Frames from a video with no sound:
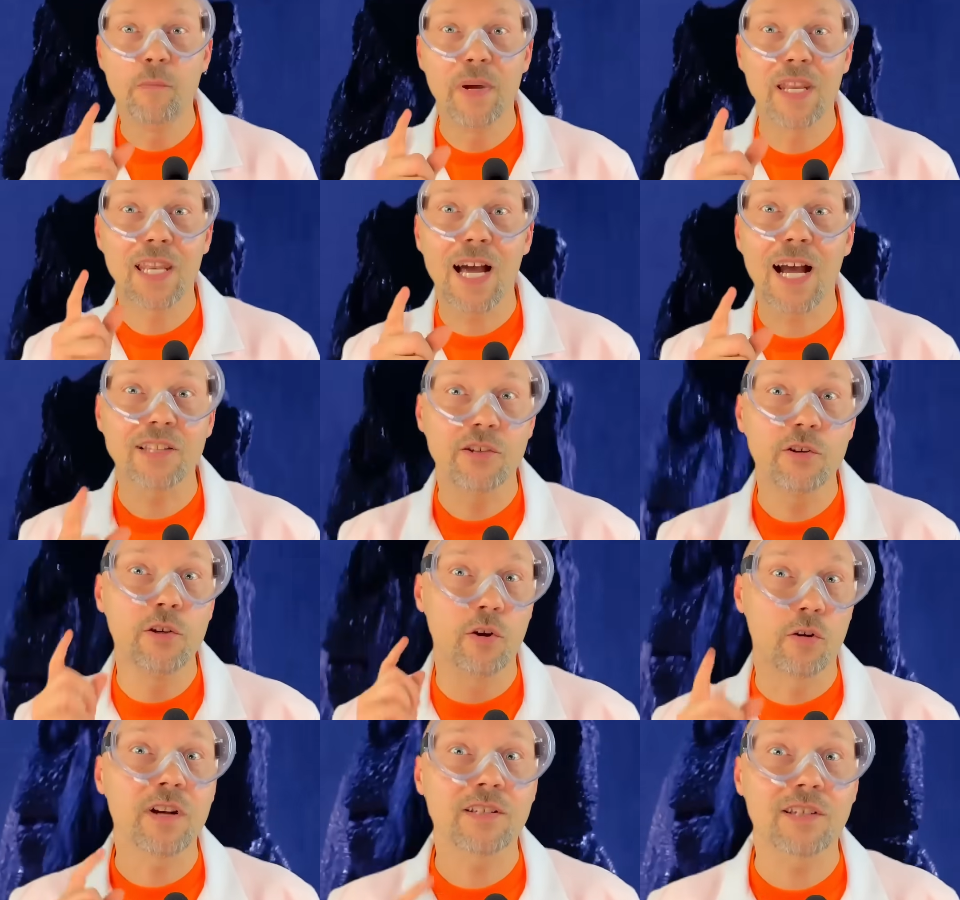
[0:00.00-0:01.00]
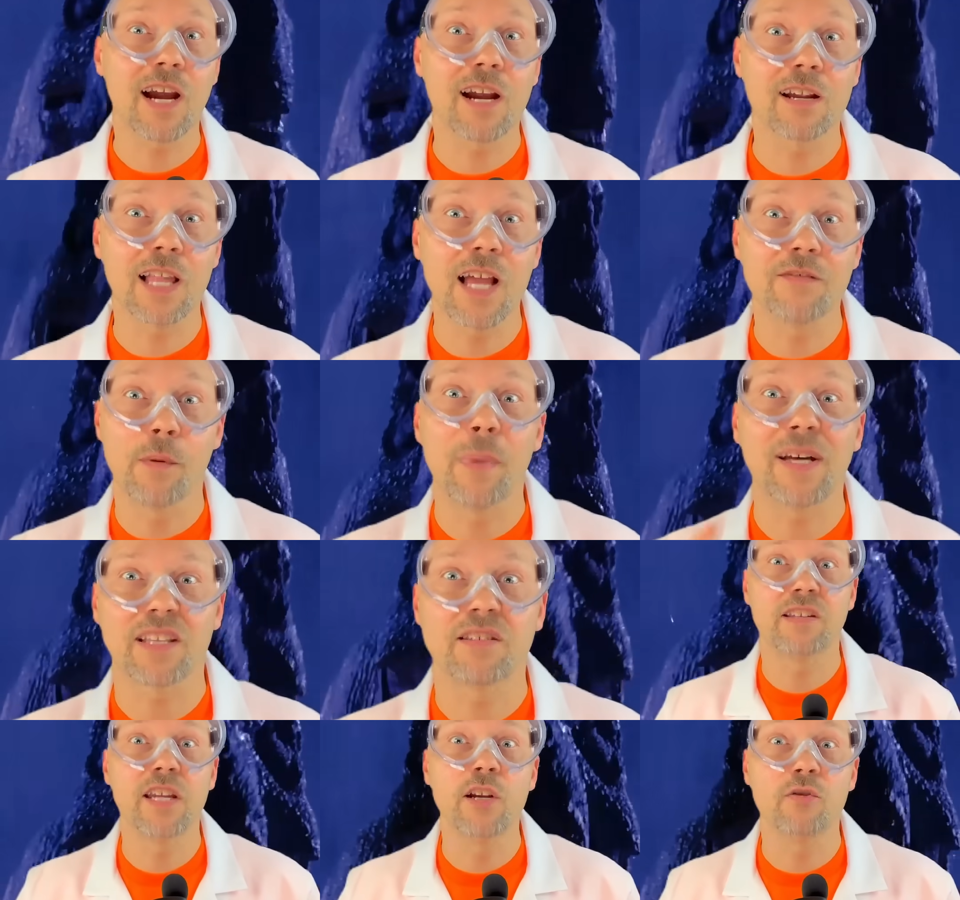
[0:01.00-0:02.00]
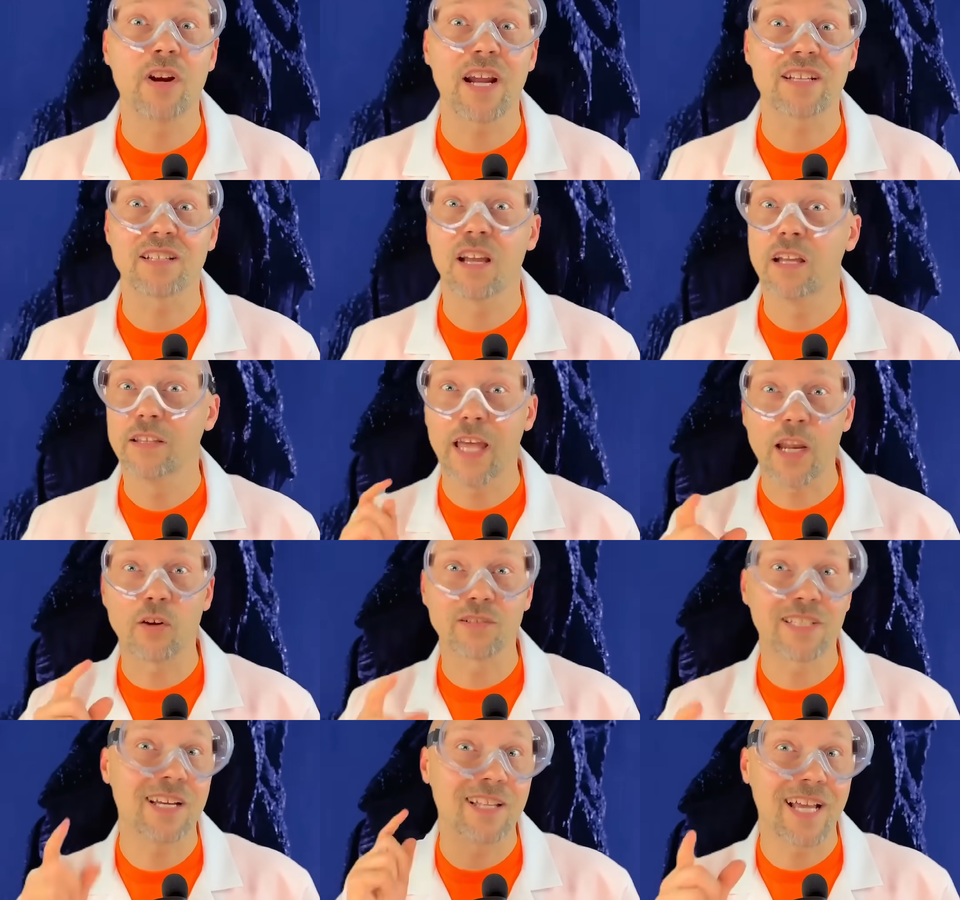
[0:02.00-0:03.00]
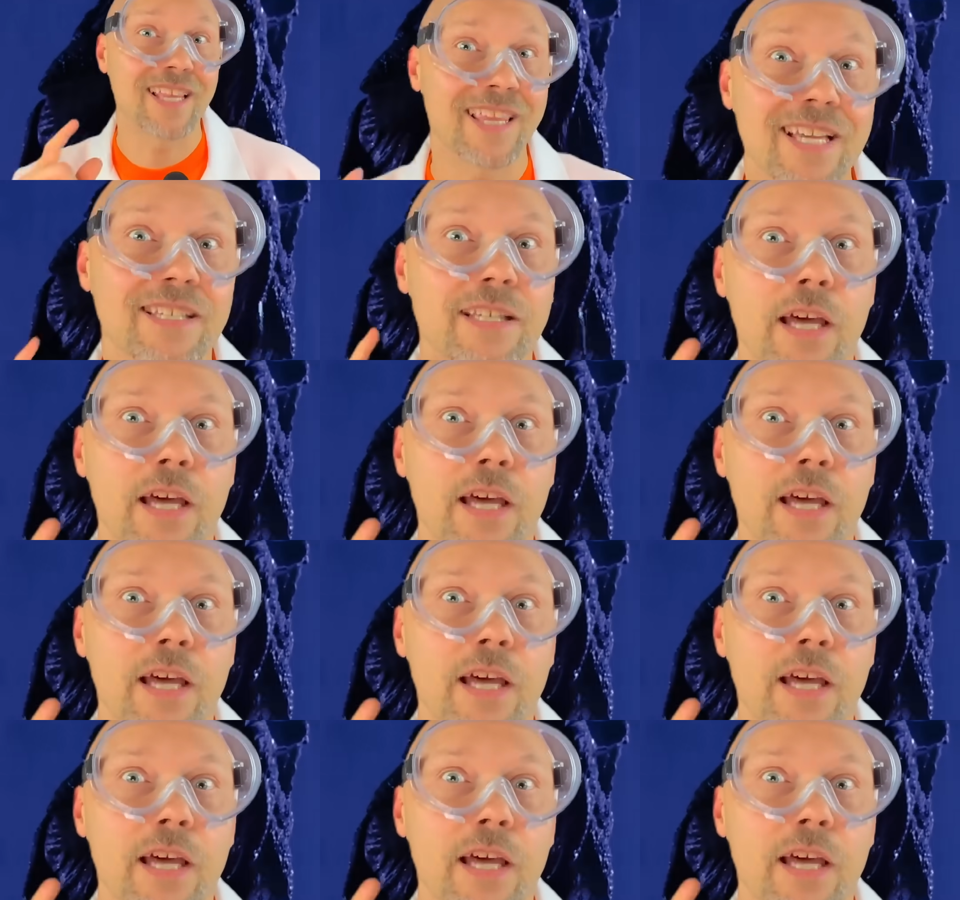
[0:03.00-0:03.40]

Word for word: been lied to your entire life about the T-Rex. They don't sound like this at